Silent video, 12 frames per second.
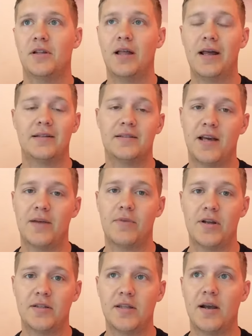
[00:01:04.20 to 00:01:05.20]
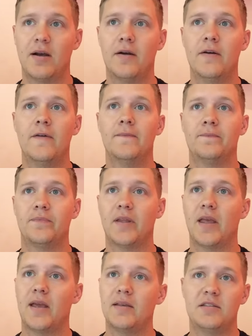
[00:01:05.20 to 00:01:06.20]
a lot of time right there.
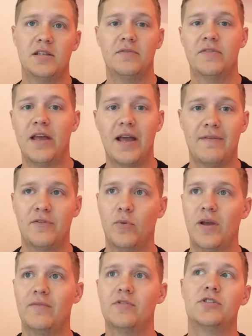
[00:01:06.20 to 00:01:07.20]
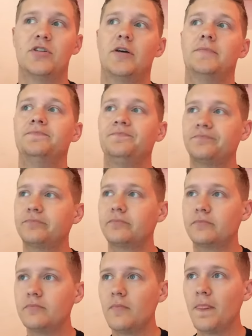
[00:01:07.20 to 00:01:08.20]
Okay, see if they have the waivers done.
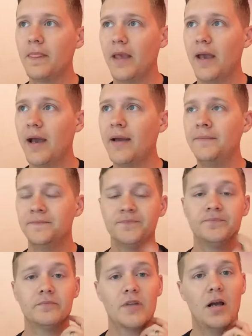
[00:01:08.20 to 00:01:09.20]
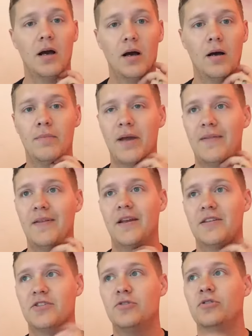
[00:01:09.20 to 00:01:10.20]
Okay, and then
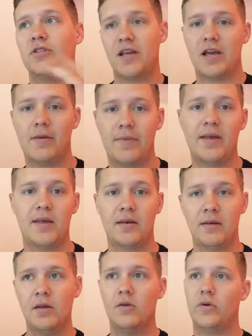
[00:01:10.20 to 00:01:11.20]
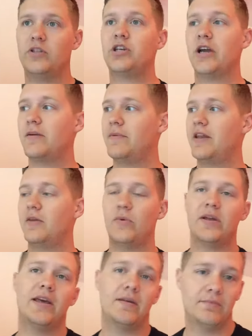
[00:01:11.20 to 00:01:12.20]
as soon as they come in, we check them in and we
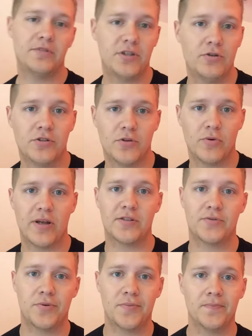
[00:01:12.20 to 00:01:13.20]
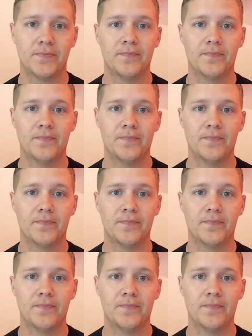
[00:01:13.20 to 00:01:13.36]
get them to use the restroom.